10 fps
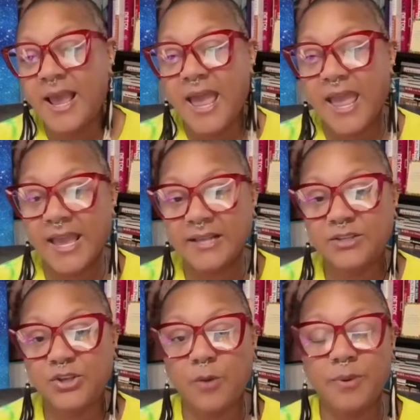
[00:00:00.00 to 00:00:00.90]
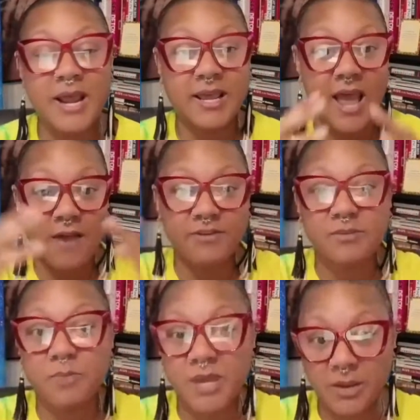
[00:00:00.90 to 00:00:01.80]
And so, but I could have as
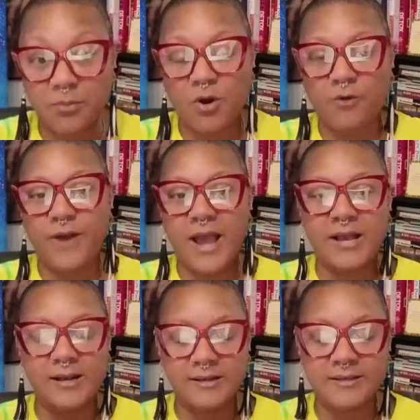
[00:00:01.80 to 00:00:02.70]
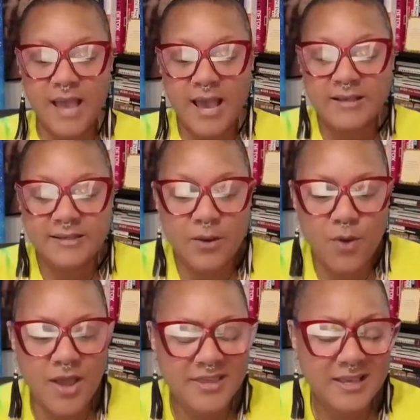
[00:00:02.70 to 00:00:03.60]
many profiles as
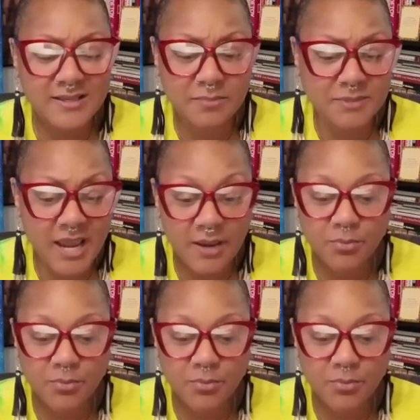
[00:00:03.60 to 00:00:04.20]
I think it's up to 8